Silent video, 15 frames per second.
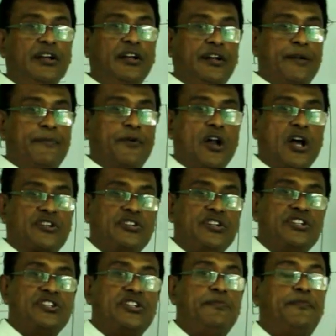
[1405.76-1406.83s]

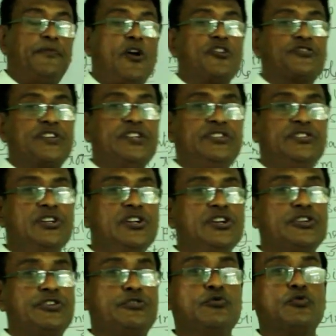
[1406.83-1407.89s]
Reproduction is a
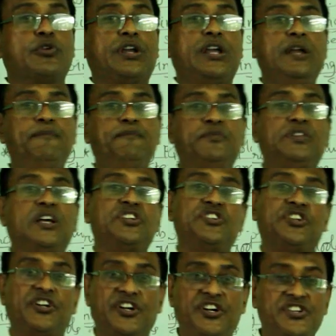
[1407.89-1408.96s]
process to keep the
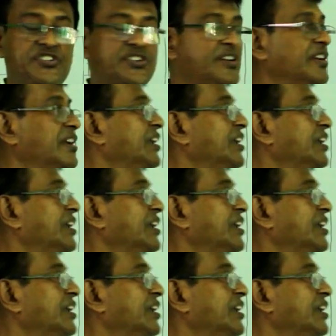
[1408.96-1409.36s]
generation.